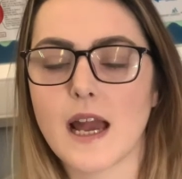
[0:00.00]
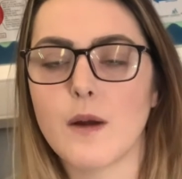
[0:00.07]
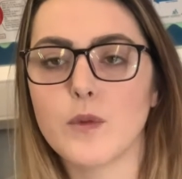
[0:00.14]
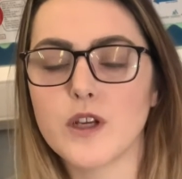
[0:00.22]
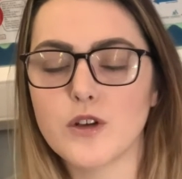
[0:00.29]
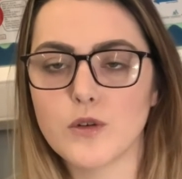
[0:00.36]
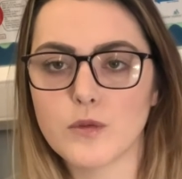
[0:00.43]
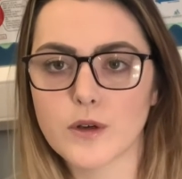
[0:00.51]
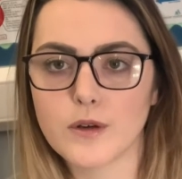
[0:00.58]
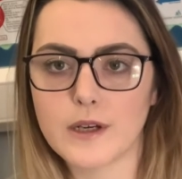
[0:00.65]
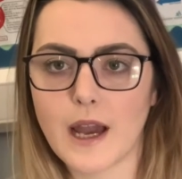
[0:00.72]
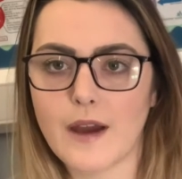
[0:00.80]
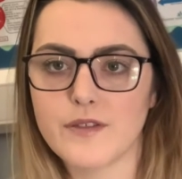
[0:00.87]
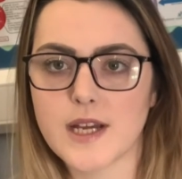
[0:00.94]
and we know we're going
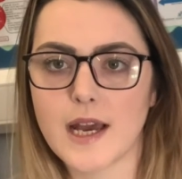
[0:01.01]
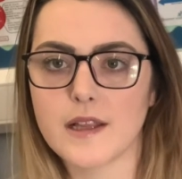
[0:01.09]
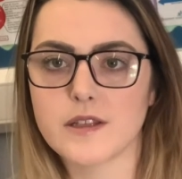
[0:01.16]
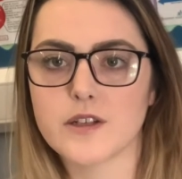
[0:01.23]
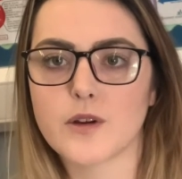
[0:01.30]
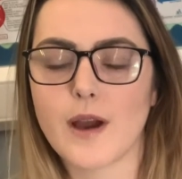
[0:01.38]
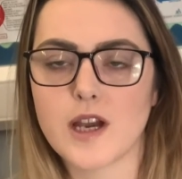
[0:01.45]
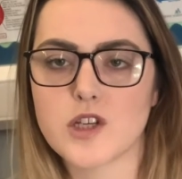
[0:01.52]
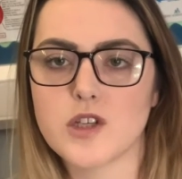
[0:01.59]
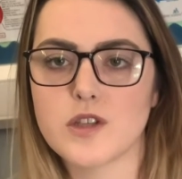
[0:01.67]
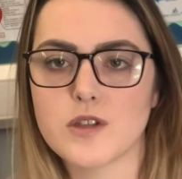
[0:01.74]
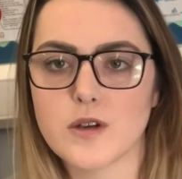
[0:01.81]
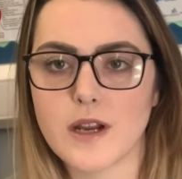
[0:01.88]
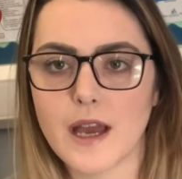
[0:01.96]
to have to answer
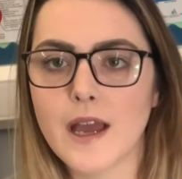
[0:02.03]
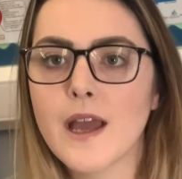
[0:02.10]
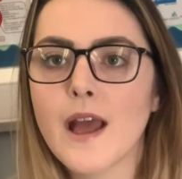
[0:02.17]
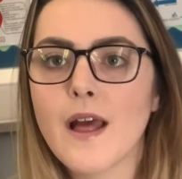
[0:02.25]
questions on it,